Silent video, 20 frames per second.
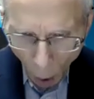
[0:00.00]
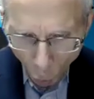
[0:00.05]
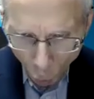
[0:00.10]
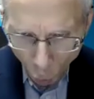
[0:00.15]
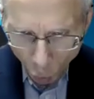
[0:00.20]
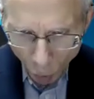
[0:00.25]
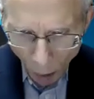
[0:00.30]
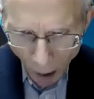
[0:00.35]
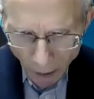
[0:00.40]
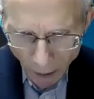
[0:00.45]

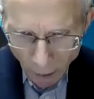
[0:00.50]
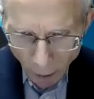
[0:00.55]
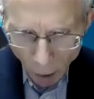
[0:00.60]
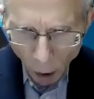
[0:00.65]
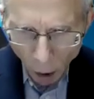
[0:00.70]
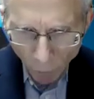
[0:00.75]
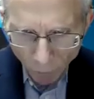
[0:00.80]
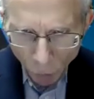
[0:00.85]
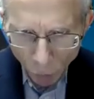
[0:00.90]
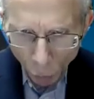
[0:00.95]
right
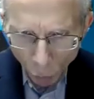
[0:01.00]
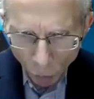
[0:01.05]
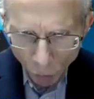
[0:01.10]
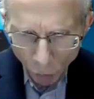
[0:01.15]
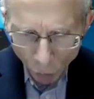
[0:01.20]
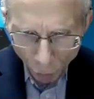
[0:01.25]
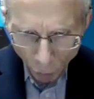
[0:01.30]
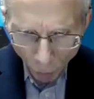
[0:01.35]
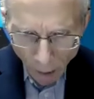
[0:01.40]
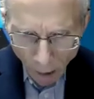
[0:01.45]
of your
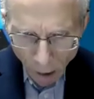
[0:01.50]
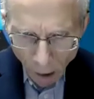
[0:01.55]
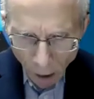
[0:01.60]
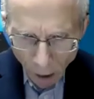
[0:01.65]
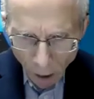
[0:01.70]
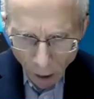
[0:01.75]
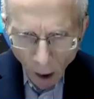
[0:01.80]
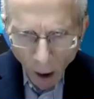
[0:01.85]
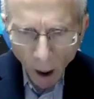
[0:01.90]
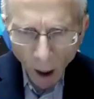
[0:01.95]

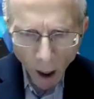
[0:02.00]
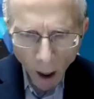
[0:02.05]
screen